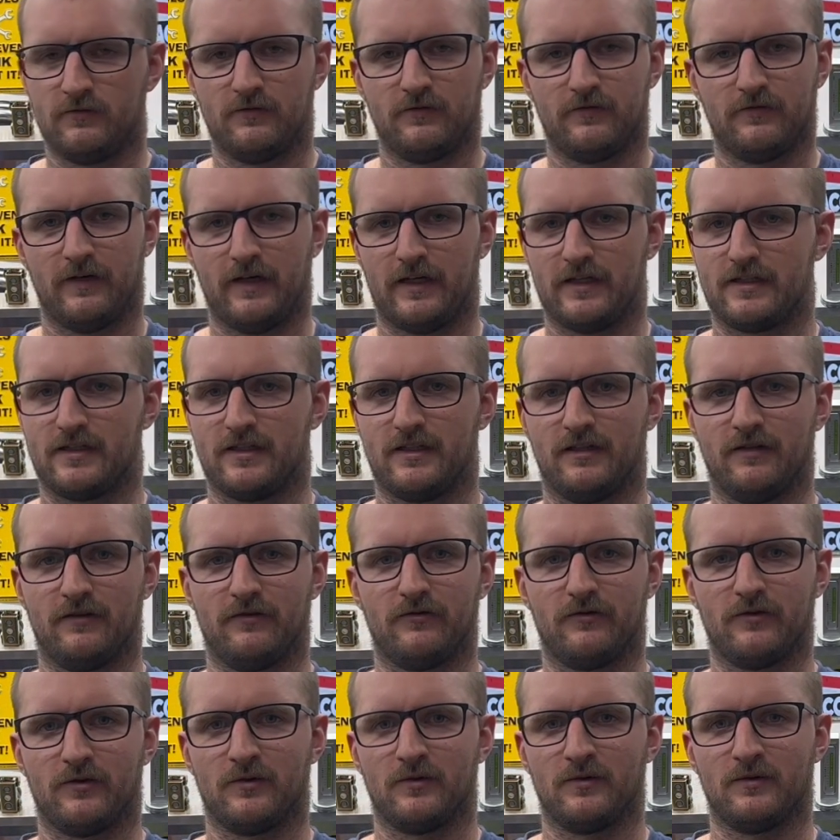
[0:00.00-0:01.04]
fast enough
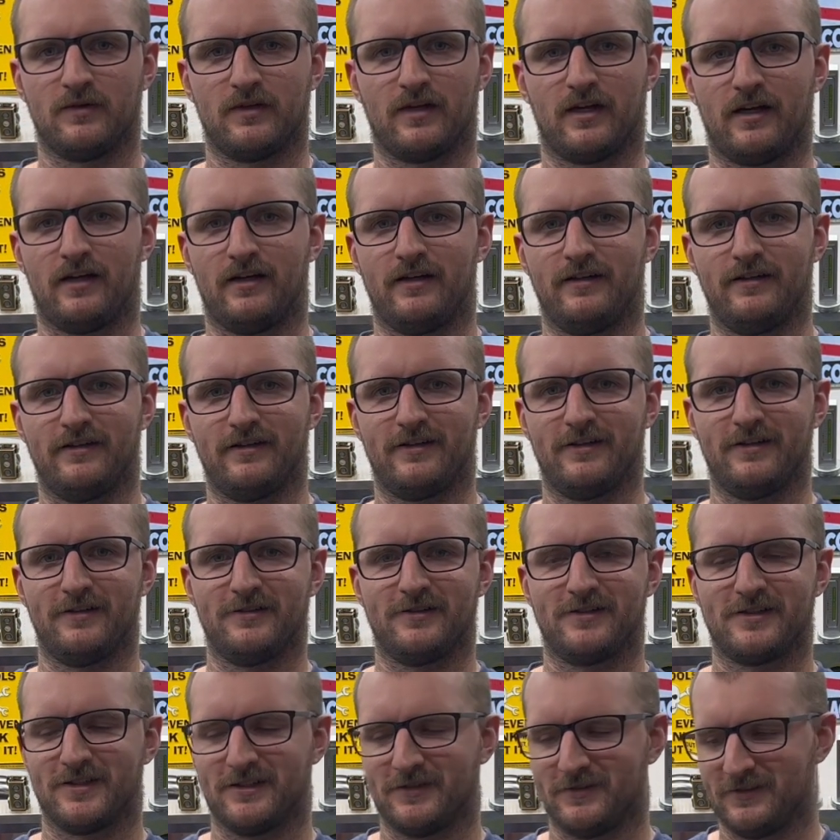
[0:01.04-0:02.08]
for what I need to do.
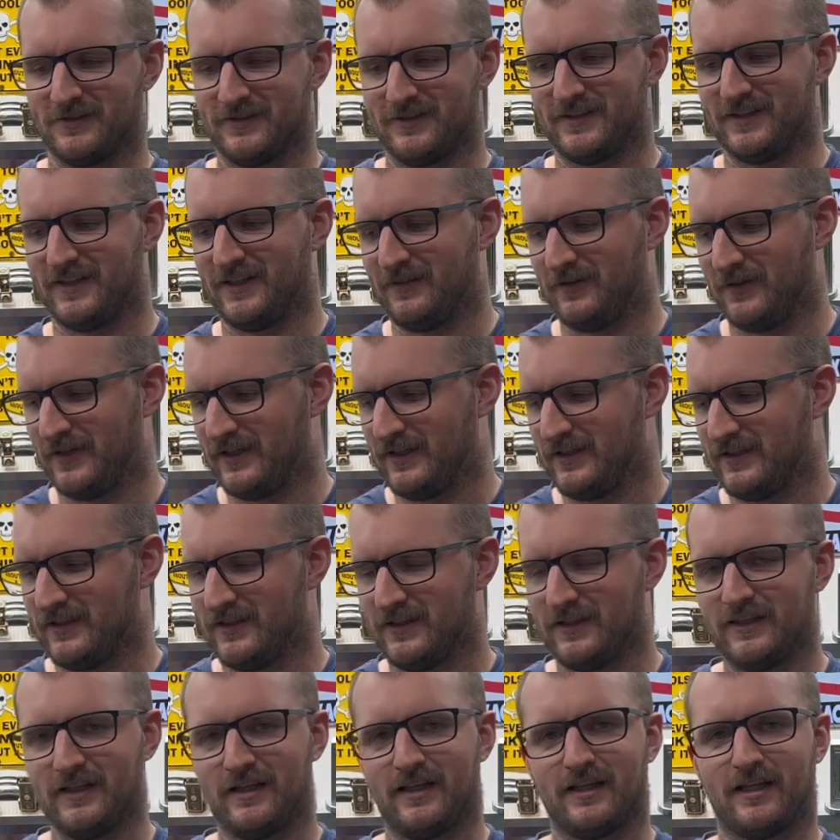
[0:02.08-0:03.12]
So anyway,
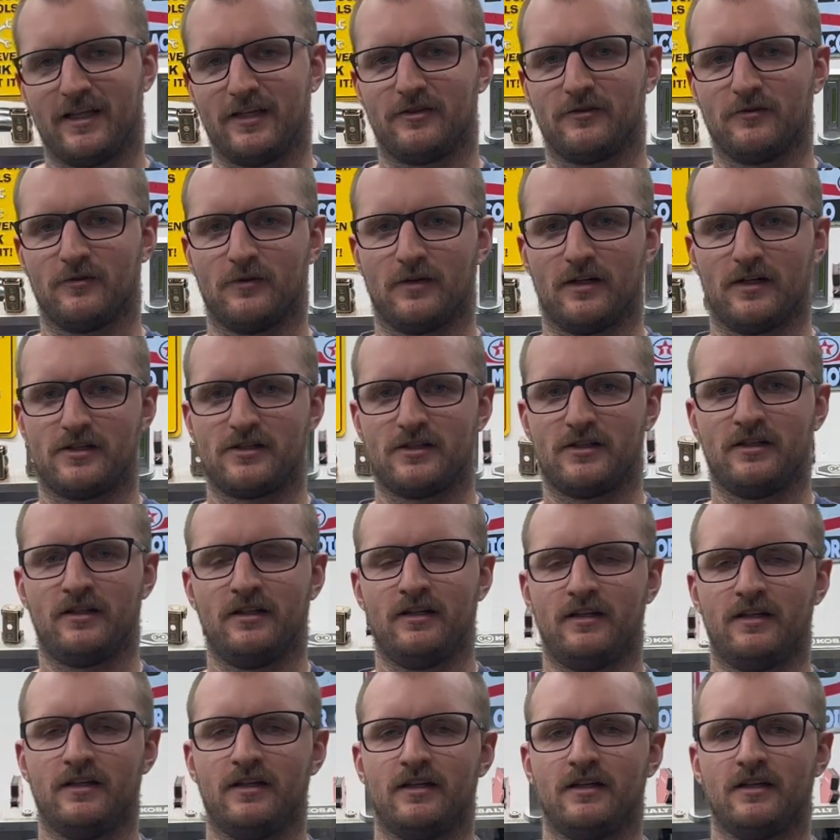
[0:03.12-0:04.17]
thanks for watching.
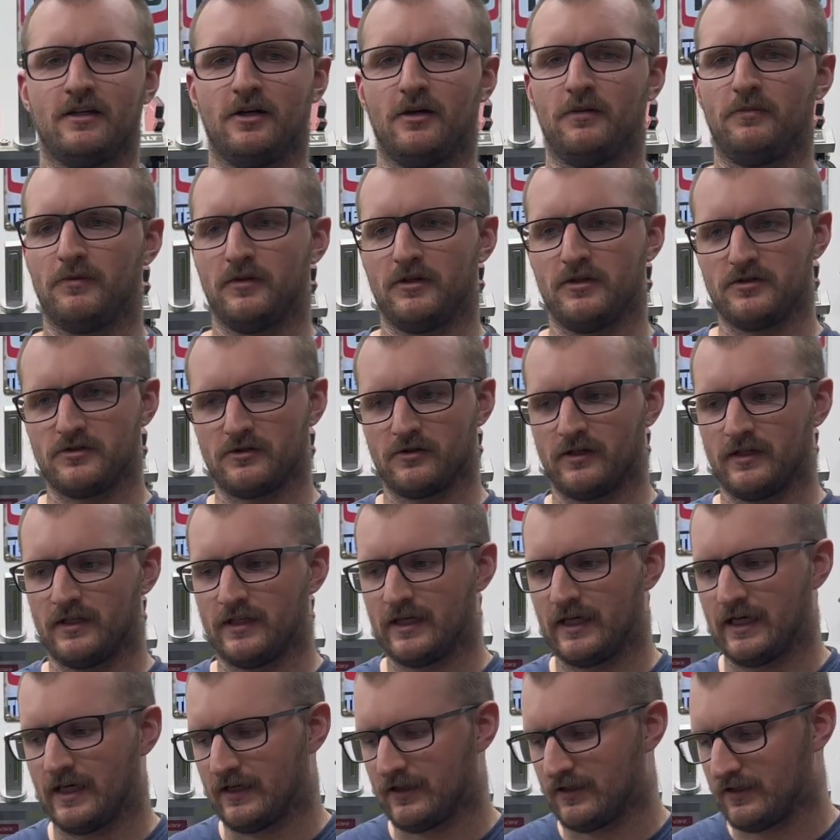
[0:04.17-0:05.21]
Hope you enjoyed
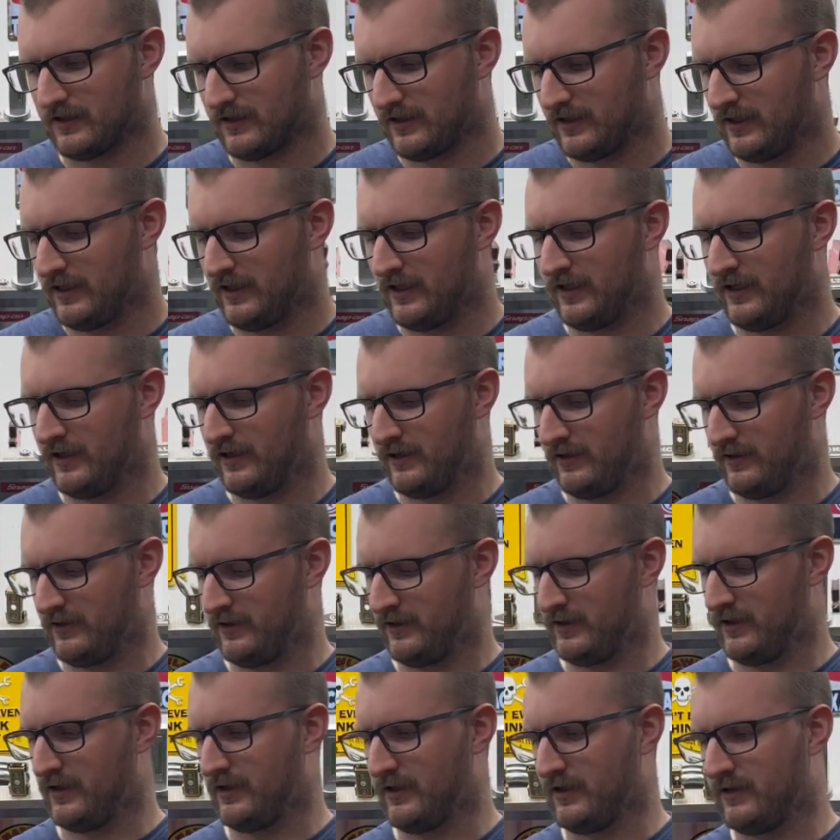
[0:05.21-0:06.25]
that, and
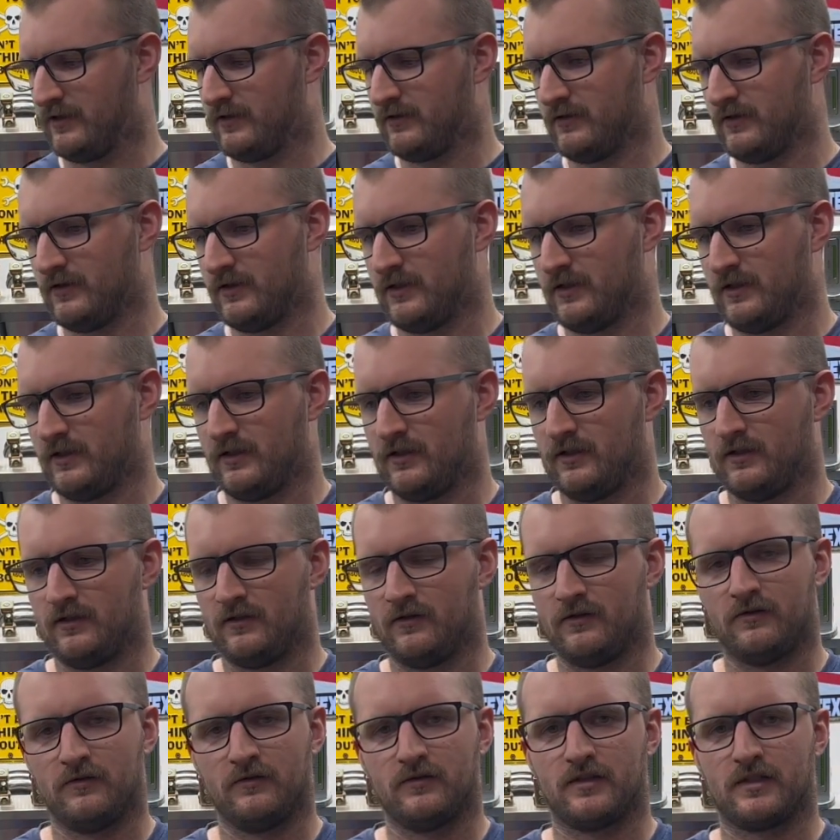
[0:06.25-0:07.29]

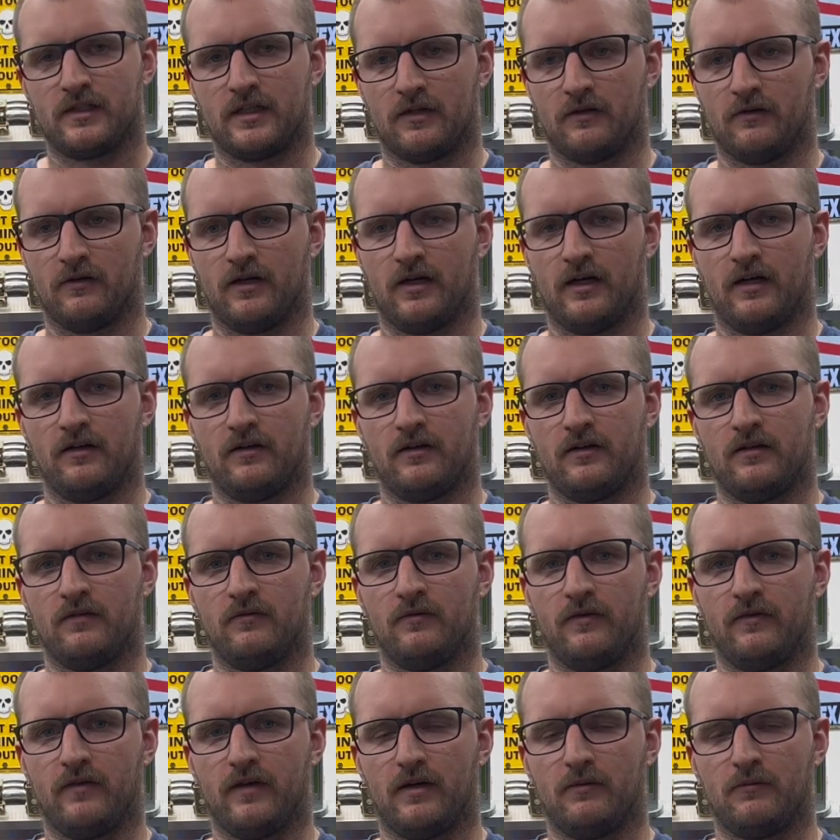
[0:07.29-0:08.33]
stick around, and
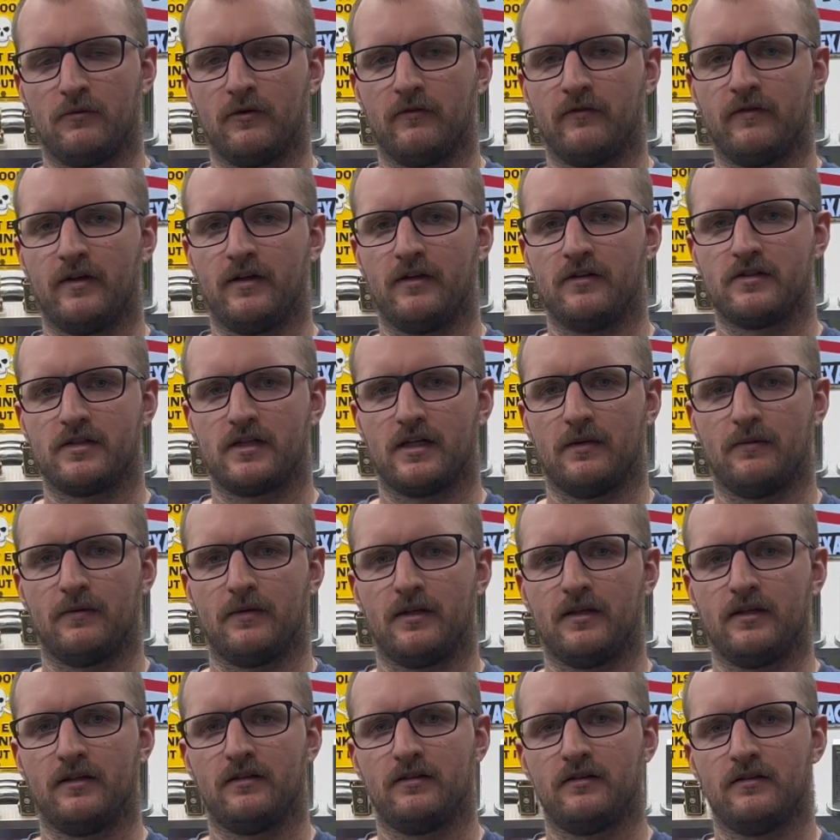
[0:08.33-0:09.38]
we've got more videos coming.
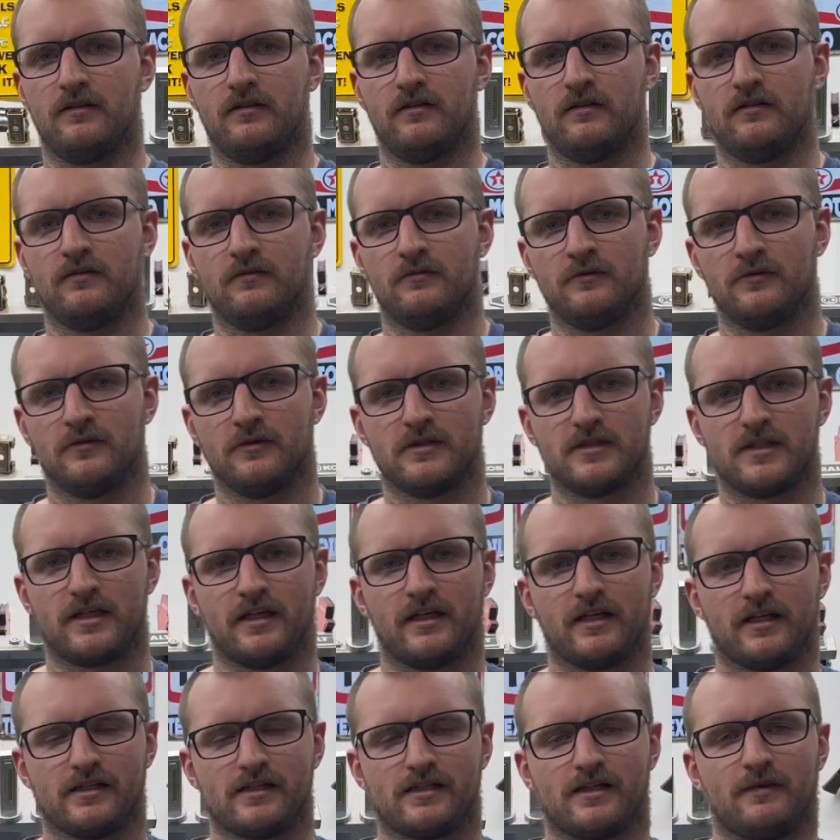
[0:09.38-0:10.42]
We'll see you
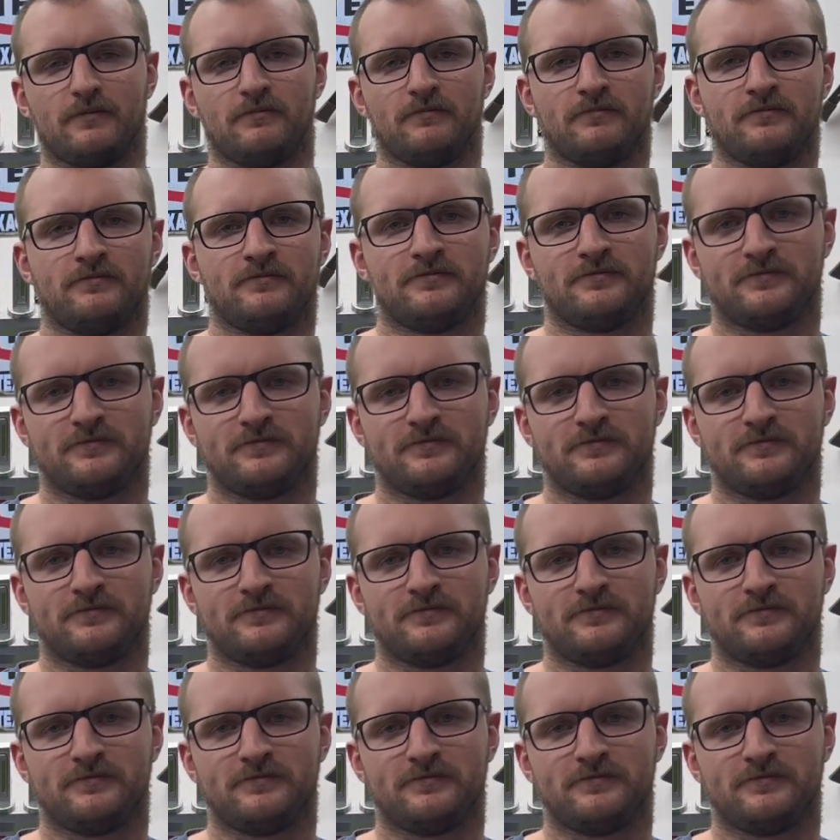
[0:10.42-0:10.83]
next time.